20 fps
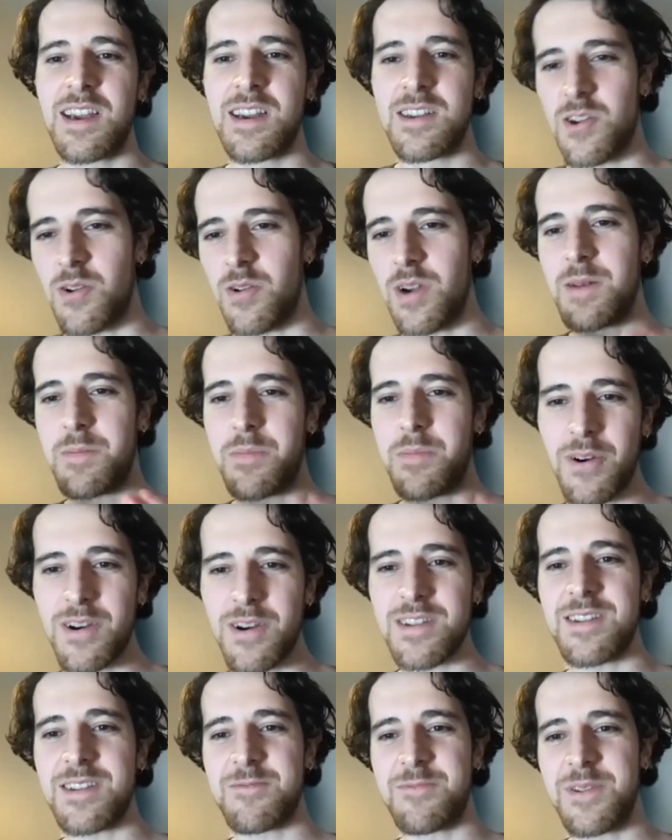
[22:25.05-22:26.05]
So in
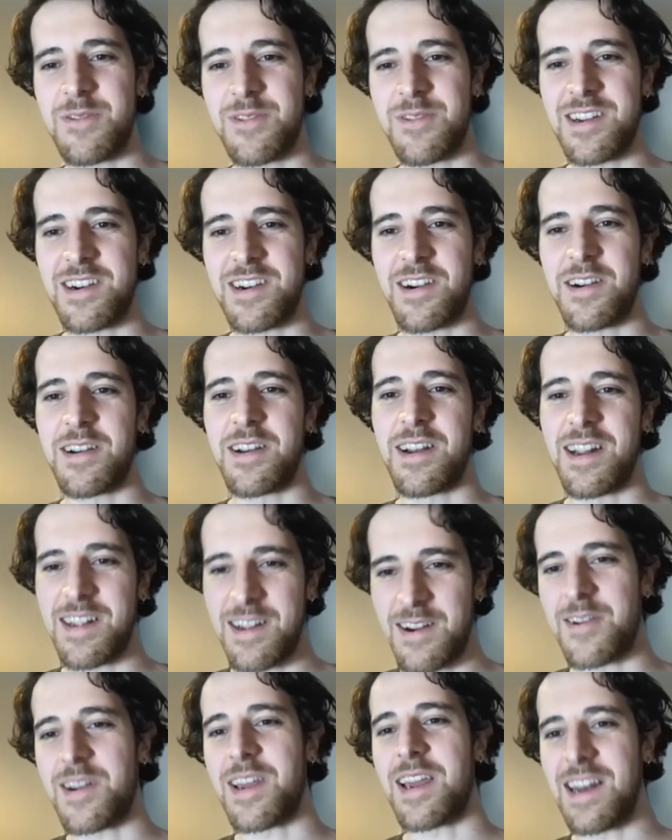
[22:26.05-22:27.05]
part, it will learn,
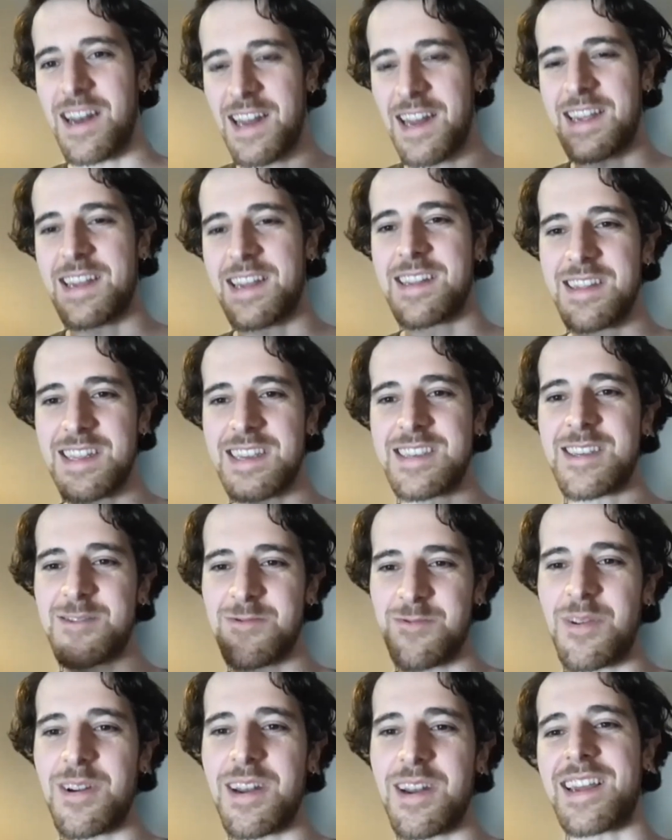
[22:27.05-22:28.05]
okay, like this is
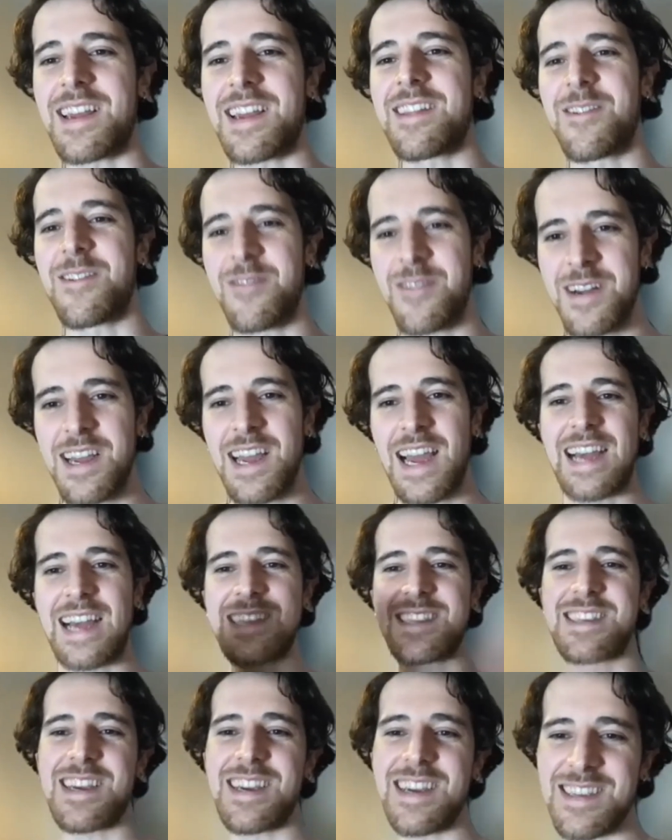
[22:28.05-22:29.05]
like, I don't know,
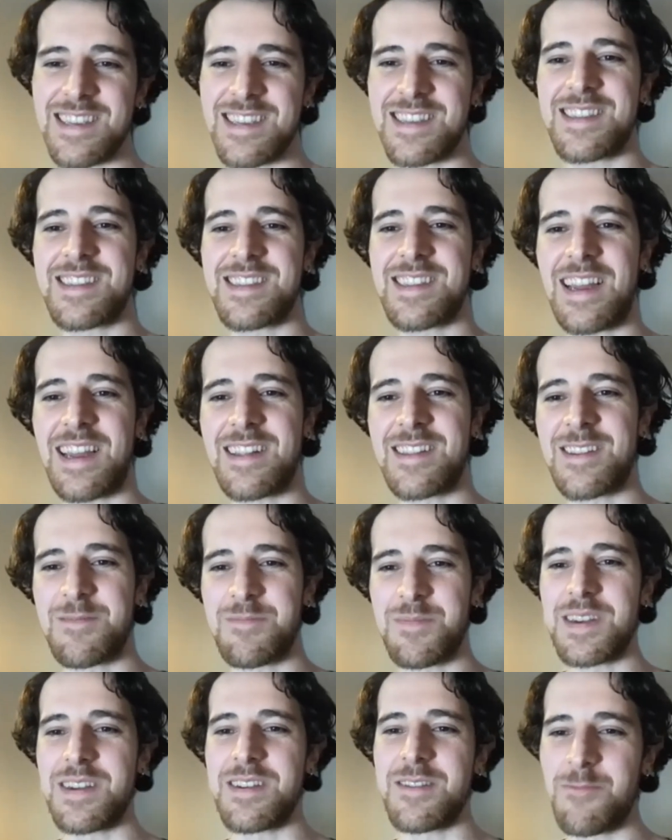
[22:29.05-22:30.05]
essays tend to
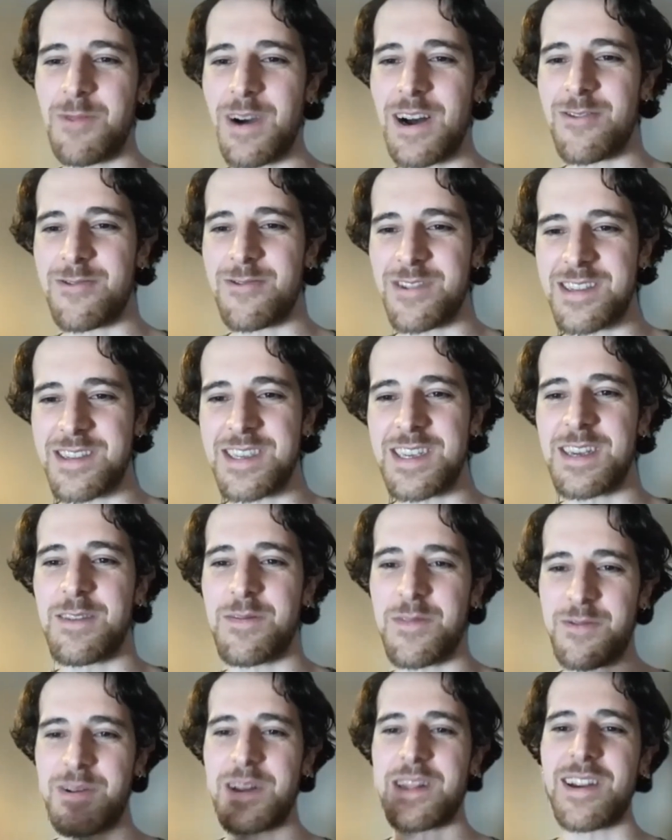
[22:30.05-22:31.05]
be well
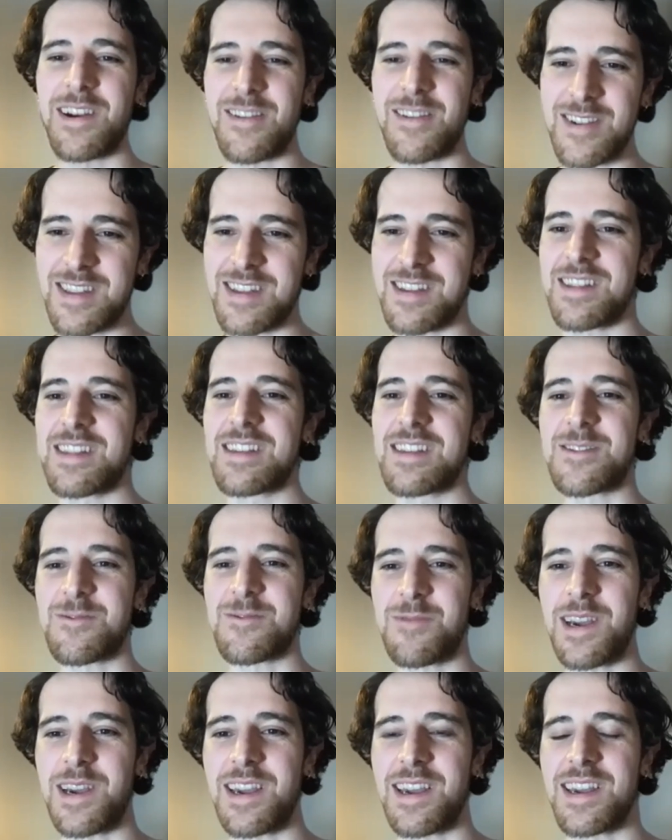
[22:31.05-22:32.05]
received when they're written this
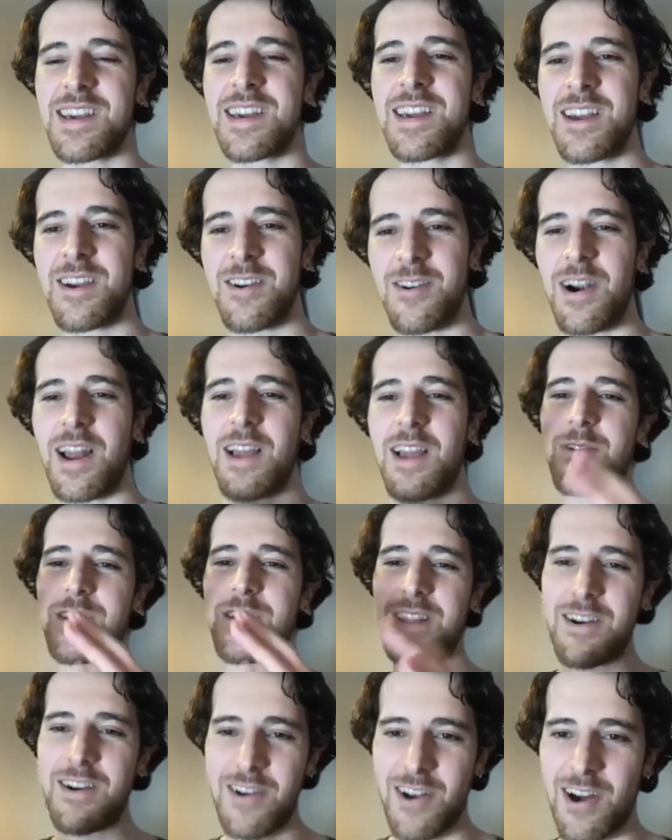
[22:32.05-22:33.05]
way, or like when
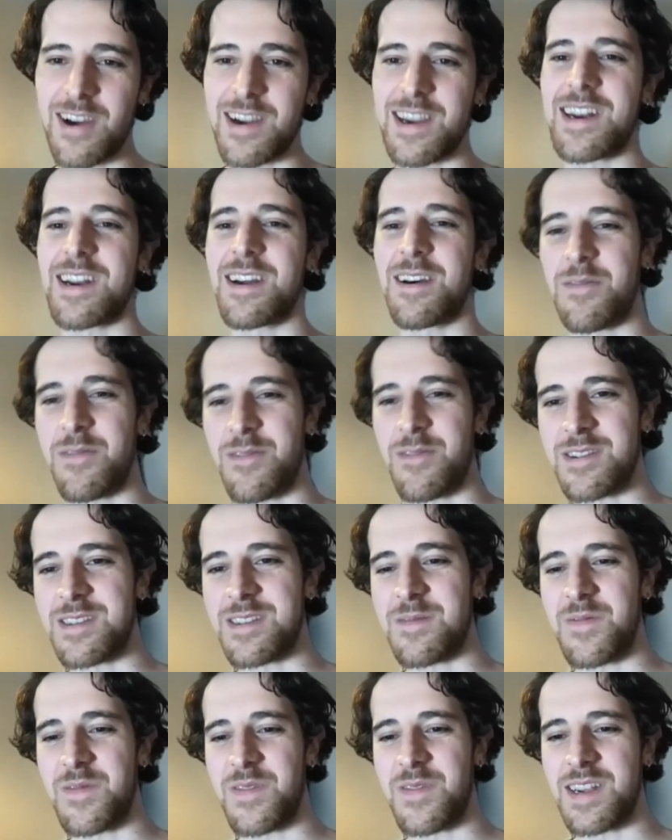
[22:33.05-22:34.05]
they're long enough or
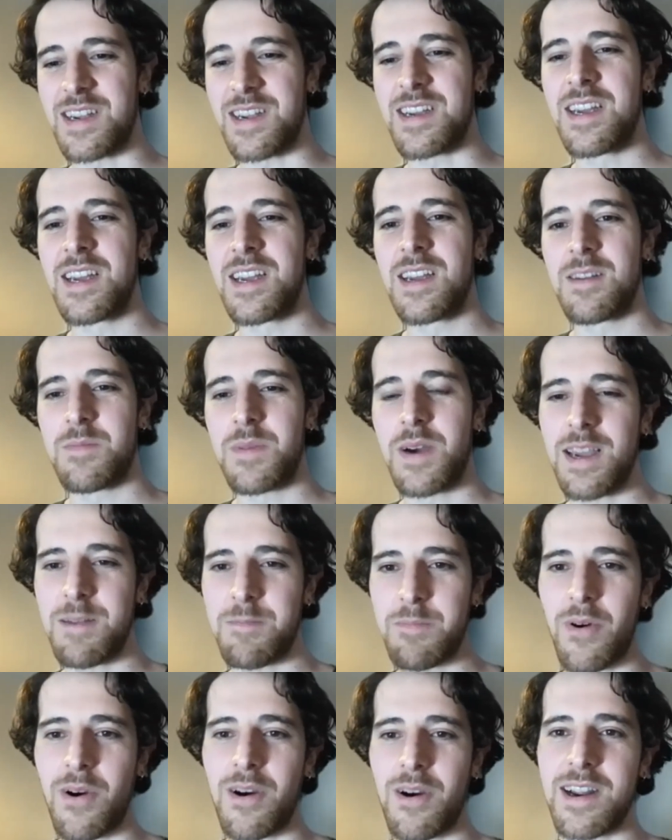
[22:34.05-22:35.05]
something. But
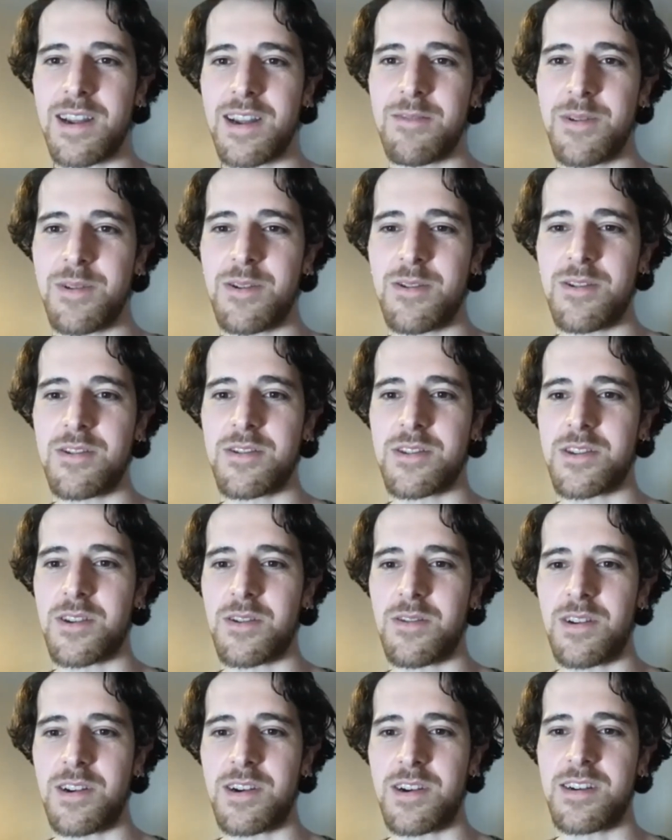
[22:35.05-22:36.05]
in part, it will
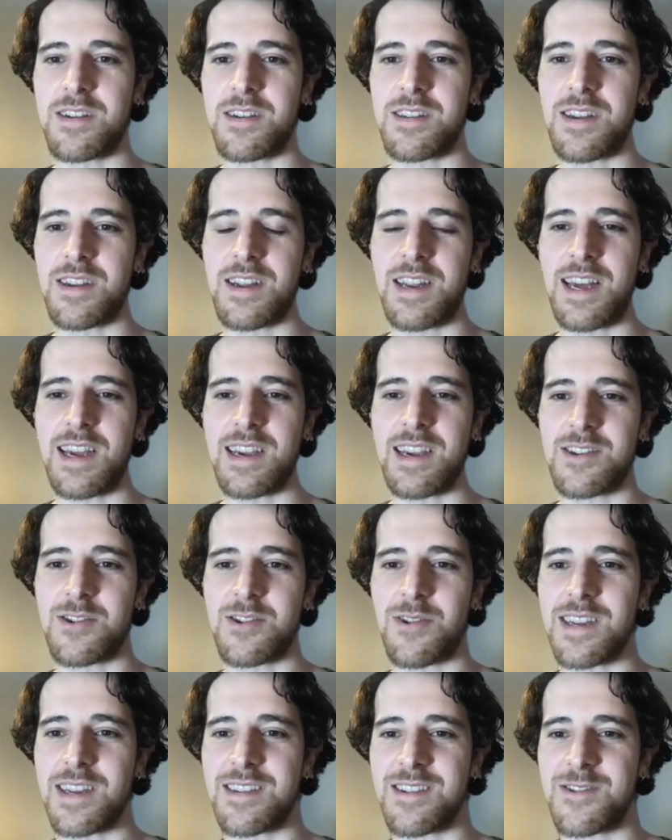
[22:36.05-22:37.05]
also learn to like
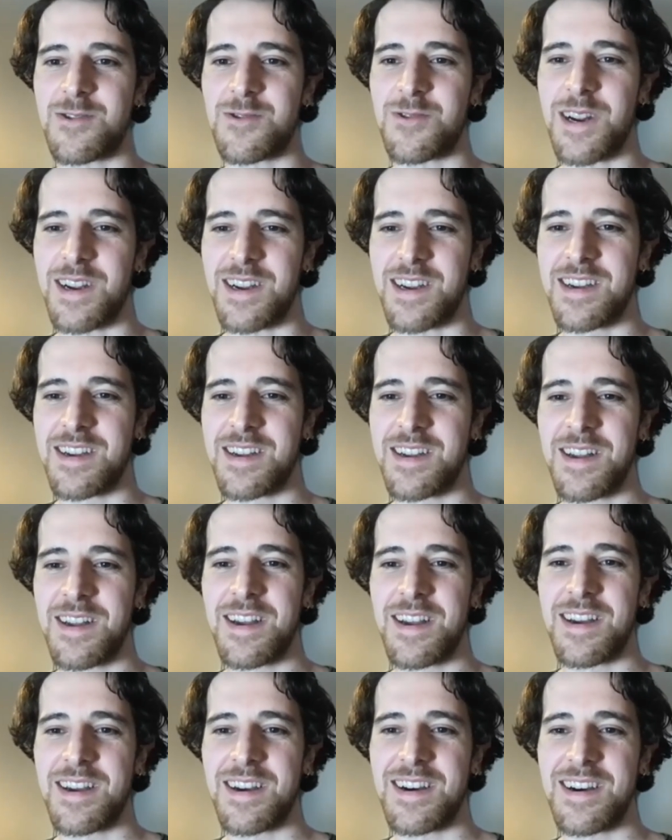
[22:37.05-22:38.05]
try to trick
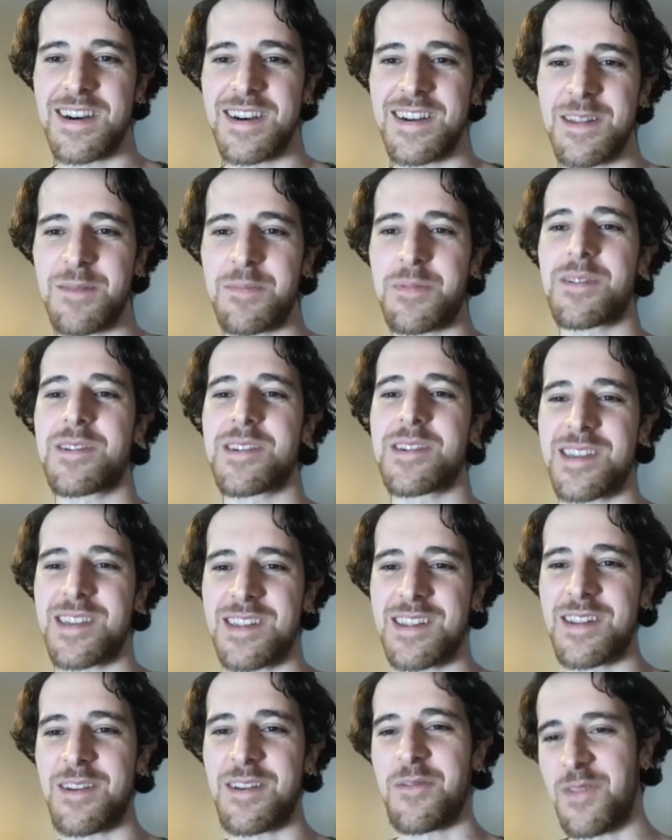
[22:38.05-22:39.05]
the
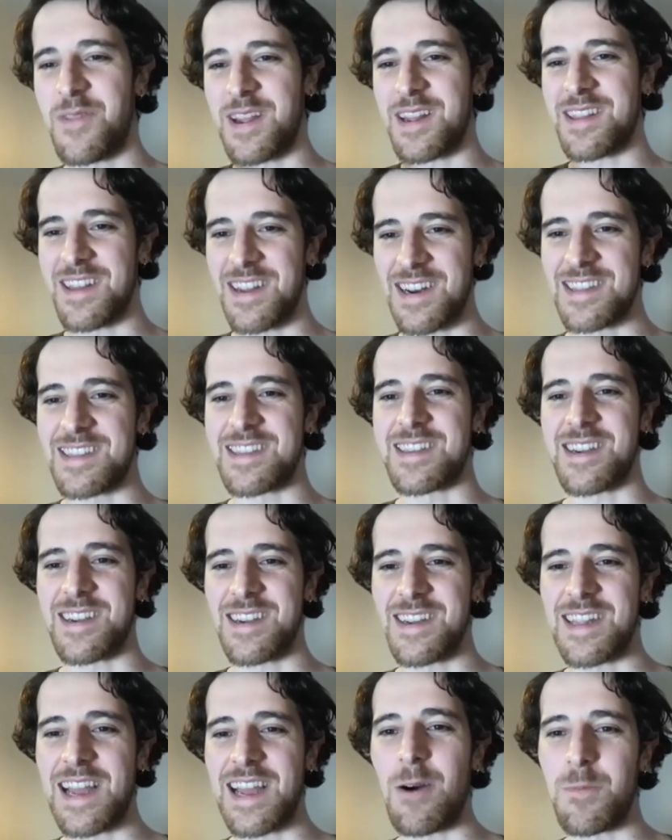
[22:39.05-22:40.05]
person to think that it's a
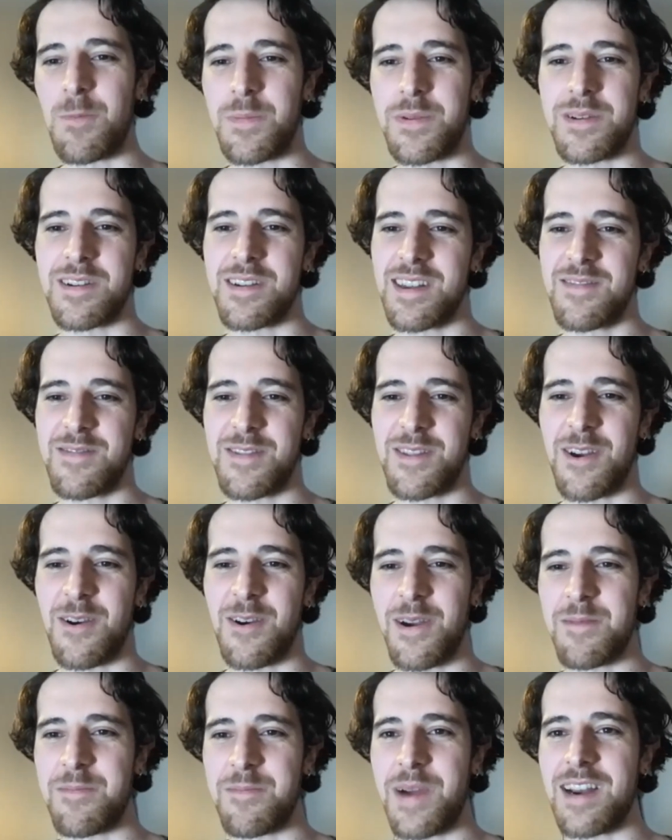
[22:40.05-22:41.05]
good output, even
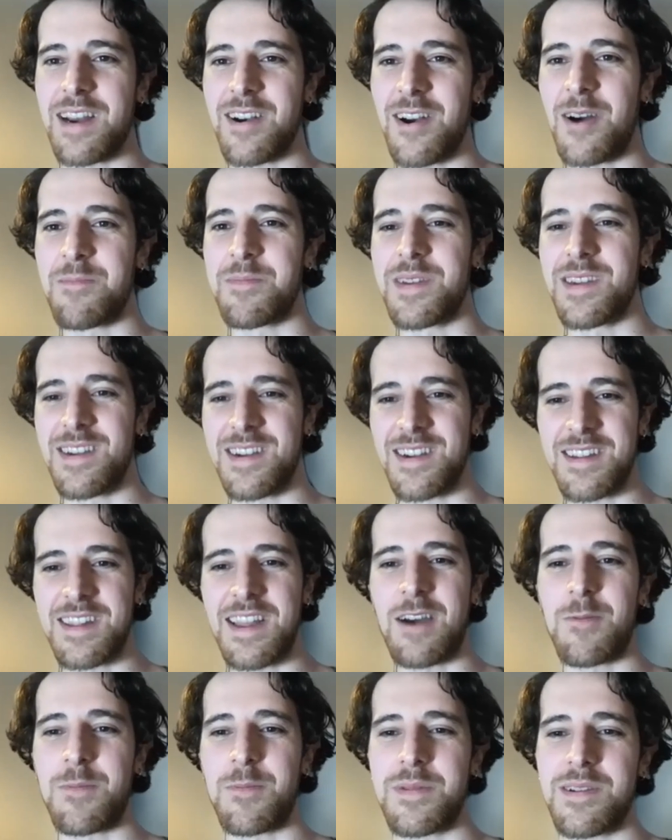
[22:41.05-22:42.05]
though it might not be a good
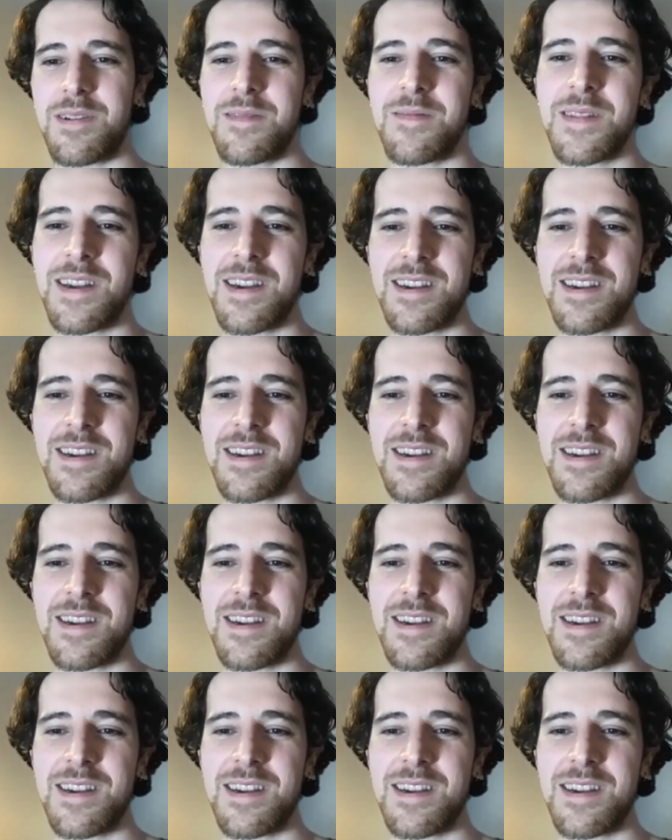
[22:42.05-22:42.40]
output.